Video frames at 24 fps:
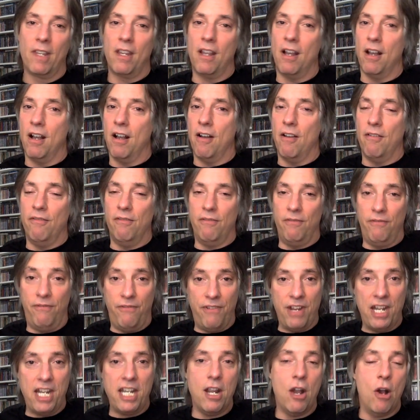uh,
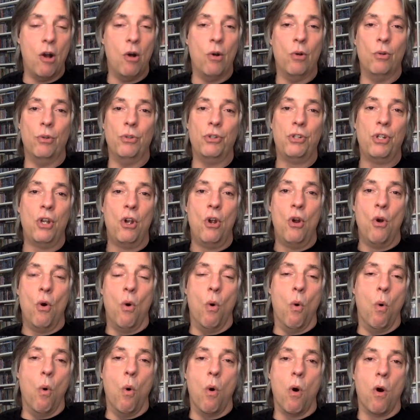videos,
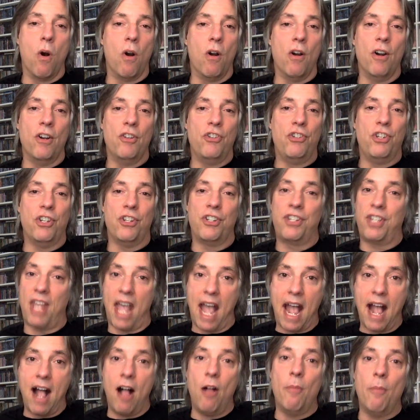or just
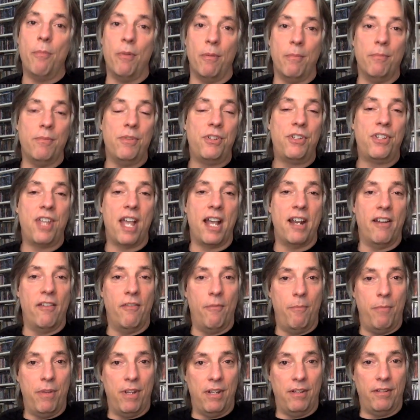albums that
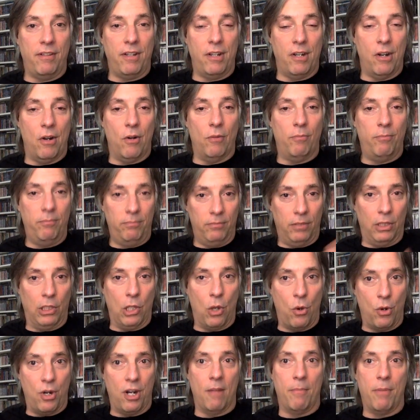have been, you know,
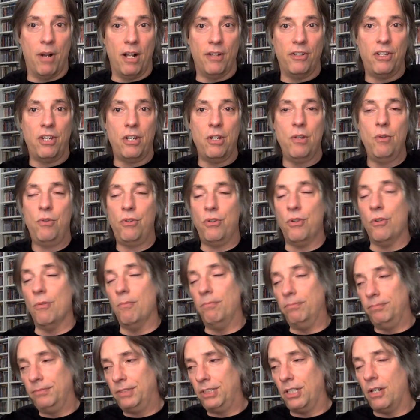loaded up onto YouTube.
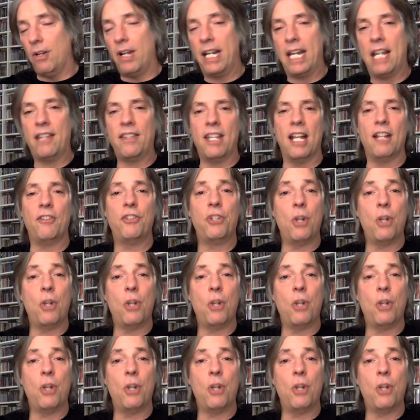So I get that.